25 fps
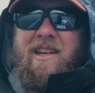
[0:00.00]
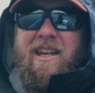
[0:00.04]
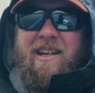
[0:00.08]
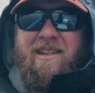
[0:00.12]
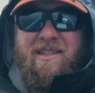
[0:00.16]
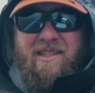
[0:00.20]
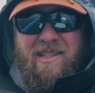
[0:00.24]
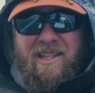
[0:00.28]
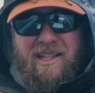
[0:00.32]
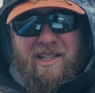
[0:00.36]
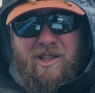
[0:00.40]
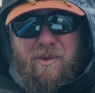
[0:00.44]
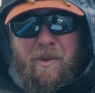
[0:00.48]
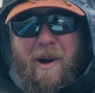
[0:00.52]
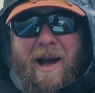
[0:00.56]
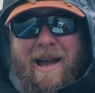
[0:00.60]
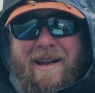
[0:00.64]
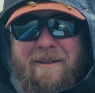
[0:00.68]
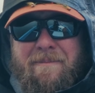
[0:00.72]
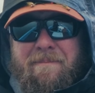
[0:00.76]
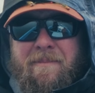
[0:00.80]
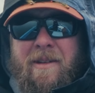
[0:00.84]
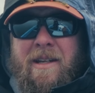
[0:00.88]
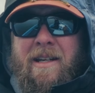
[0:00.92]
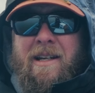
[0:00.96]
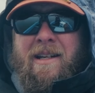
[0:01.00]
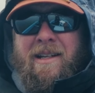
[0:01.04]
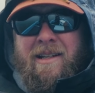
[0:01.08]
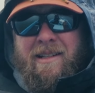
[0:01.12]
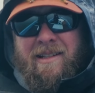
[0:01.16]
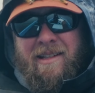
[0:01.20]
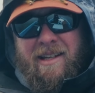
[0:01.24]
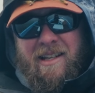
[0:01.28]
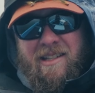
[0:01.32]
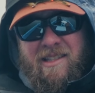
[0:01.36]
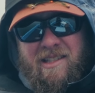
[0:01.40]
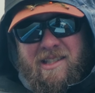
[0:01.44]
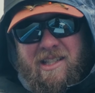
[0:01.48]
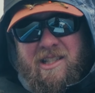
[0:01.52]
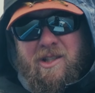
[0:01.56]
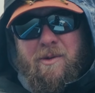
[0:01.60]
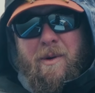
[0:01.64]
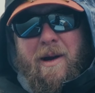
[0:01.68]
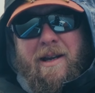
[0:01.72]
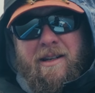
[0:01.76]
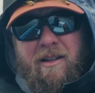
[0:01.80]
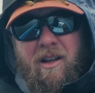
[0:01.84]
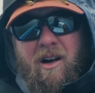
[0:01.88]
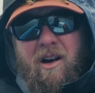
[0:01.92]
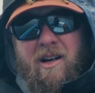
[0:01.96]
get a six weight, get six
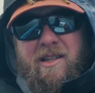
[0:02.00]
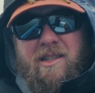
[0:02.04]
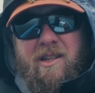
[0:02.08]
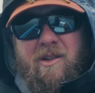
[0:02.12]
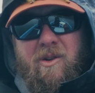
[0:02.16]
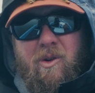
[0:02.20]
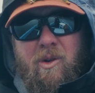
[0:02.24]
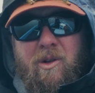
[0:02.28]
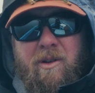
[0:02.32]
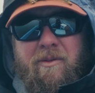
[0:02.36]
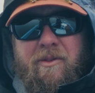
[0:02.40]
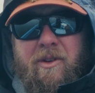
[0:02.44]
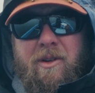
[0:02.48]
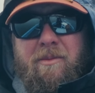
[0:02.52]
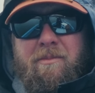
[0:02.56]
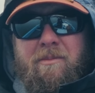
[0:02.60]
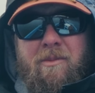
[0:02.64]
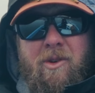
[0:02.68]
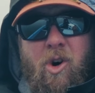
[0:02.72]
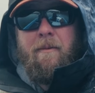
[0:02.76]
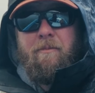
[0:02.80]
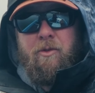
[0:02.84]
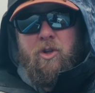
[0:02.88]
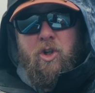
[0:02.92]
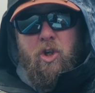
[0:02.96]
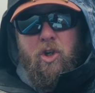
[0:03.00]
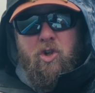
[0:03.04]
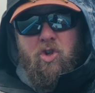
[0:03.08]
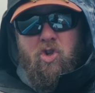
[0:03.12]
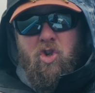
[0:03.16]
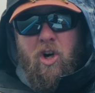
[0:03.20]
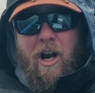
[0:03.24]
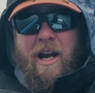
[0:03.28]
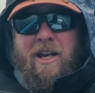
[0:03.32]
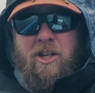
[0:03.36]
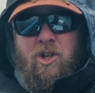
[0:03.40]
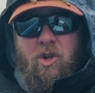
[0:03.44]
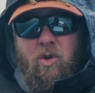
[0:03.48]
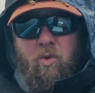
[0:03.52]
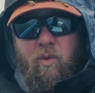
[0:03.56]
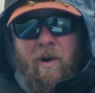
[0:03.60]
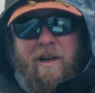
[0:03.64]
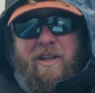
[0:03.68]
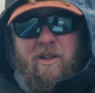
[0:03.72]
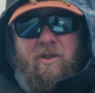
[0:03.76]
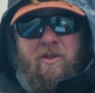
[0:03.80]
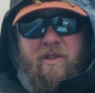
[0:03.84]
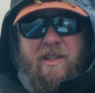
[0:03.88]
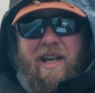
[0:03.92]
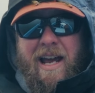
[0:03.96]
weight lines in all of them. You can trade your
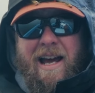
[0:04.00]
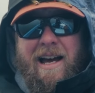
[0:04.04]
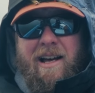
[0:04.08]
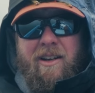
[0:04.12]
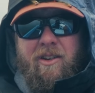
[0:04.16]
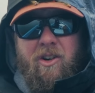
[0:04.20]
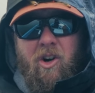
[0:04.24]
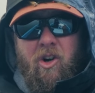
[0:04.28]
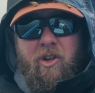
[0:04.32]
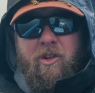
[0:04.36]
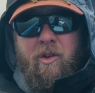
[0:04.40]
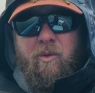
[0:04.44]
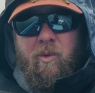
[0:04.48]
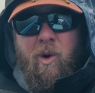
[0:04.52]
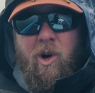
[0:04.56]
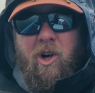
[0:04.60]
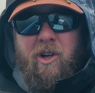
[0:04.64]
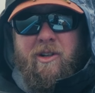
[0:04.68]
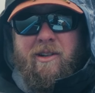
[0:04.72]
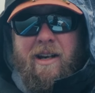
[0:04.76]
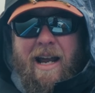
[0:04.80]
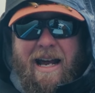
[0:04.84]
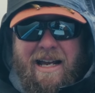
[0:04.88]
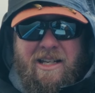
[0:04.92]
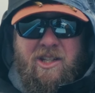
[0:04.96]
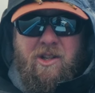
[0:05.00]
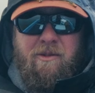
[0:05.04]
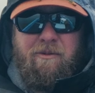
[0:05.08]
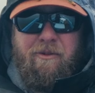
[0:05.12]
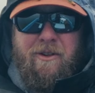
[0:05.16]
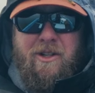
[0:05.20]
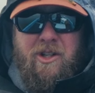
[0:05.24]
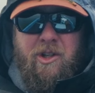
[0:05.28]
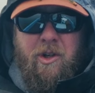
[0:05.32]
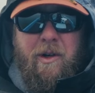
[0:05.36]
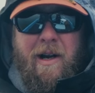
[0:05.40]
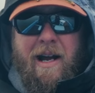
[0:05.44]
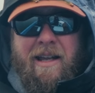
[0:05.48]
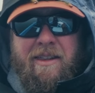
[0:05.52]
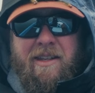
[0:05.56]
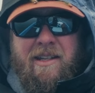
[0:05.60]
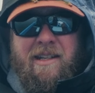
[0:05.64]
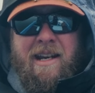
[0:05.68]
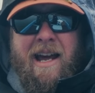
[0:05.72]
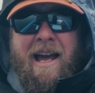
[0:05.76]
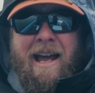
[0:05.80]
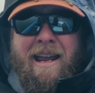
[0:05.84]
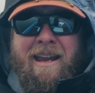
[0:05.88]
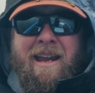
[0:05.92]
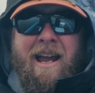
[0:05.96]
reels out on the rod as you fish throughout the
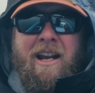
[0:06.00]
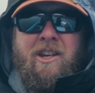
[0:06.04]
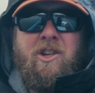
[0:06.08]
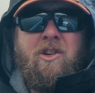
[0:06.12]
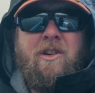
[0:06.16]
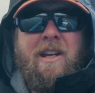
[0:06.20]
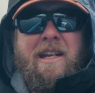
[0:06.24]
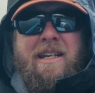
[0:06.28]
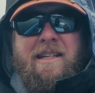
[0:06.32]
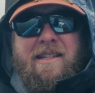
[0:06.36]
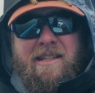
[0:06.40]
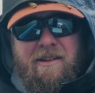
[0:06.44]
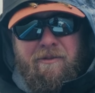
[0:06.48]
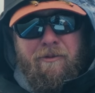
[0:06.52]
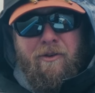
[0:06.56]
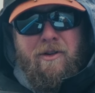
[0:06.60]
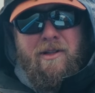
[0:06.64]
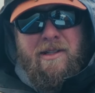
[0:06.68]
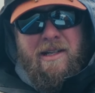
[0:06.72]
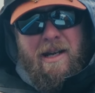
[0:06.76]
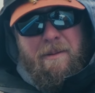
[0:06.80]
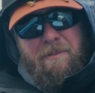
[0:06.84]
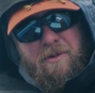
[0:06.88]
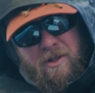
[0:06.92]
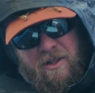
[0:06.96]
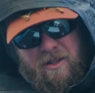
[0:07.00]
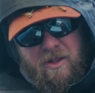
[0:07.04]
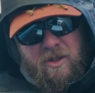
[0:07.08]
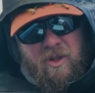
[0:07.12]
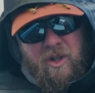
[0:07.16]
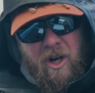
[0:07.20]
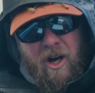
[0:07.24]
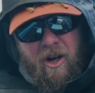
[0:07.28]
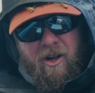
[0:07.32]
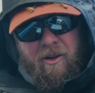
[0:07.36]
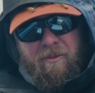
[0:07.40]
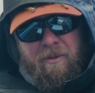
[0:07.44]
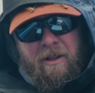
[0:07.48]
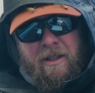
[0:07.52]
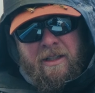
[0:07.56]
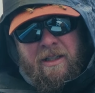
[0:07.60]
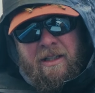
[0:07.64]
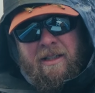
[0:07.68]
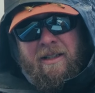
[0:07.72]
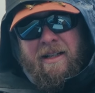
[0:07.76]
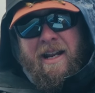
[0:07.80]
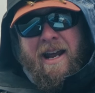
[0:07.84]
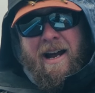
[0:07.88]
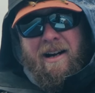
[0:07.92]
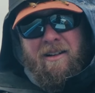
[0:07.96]
day and you need different depths as you go.
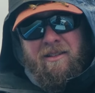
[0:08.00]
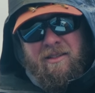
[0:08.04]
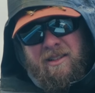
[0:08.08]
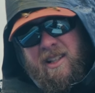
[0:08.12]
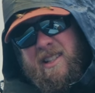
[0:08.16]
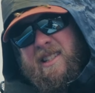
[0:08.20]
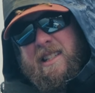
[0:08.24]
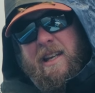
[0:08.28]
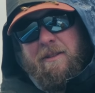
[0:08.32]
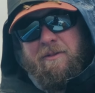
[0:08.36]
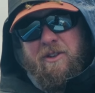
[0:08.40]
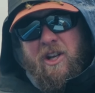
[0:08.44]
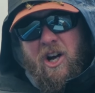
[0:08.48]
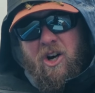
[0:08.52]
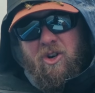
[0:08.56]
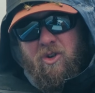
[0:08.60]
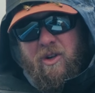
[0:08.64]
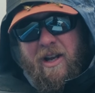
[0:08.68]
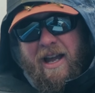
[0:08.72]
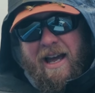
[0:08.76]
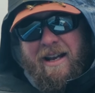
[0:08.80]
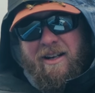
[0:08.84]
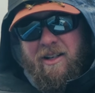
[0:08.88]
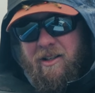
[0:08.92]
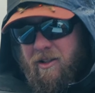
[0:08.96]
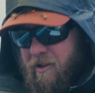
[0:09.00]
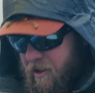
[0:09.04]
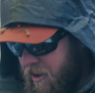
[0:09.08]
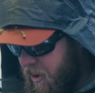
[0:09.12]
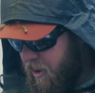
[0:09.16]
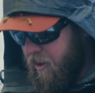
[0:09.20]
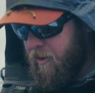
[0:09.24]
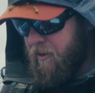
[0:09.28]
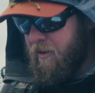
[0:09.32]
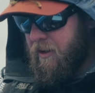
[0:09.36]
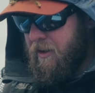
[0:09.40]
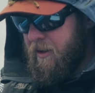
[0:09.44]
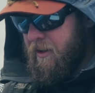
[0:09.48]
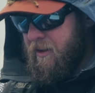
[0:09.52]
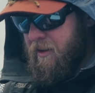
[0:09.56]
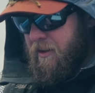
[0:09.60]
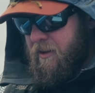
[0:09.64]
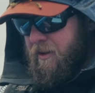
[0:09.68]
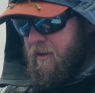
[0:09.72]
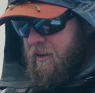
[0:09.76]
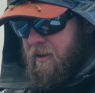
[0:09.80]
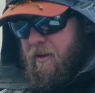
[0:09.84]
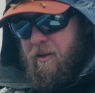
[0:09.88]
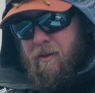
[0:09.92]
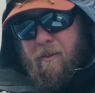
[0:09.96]
Now, let's give the old cannon a go.
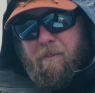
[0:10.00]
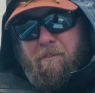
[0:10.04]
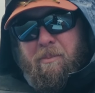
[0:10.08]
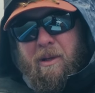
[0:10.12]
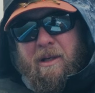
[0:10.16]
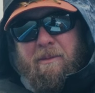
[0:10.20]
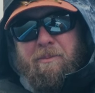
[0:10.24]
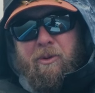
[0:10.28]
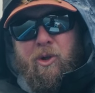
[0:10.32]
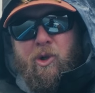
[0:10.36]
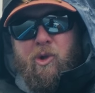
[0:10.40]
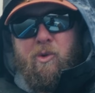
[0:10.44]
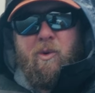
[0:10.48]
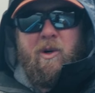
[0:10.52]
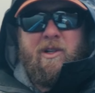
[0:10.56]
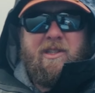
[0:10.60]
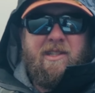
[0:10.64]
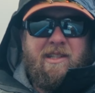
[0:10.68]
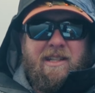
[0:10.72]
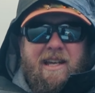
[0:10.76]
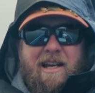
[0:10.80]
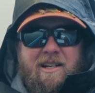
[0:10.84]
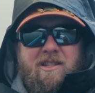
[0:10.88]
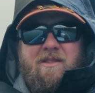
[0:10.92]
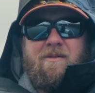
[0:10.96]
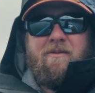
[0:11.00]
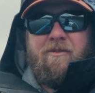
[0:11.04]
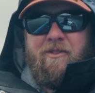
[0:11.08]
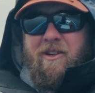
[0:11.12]
Big Blue wants to catch some